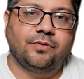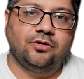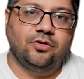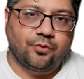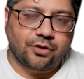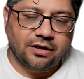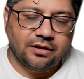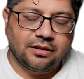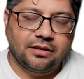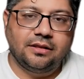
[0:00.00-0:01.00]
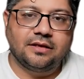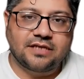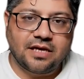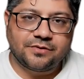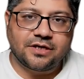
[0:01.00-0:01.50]
You put in the
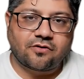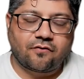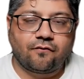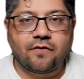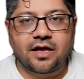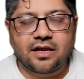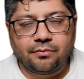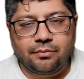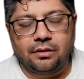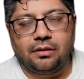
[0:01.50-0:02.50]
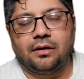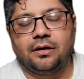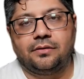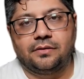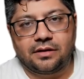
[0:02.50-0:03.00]
same set of variable
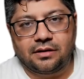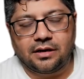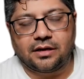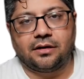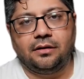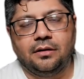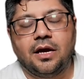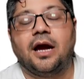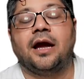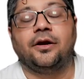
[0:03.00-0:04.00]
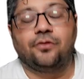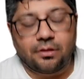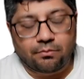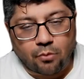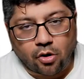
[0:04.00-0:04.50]
into the data, into the
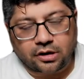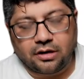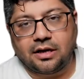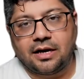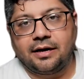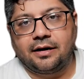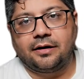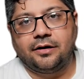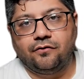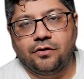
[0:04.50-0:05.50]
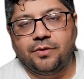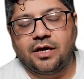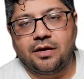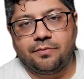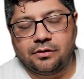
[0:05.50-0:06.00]
model, and you will
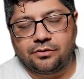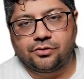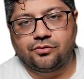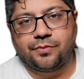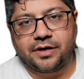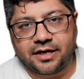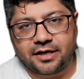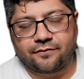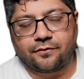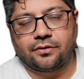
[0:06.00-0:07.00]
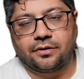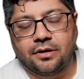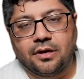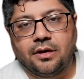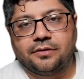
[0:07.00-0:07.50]
be able to predict for the
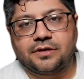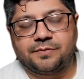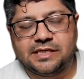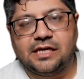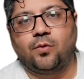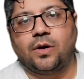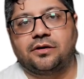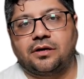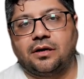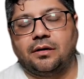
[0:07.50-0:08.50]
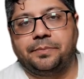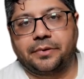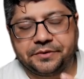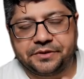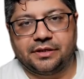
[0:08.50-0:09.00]
subsequent
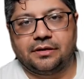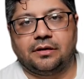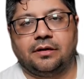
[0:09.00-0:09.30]
person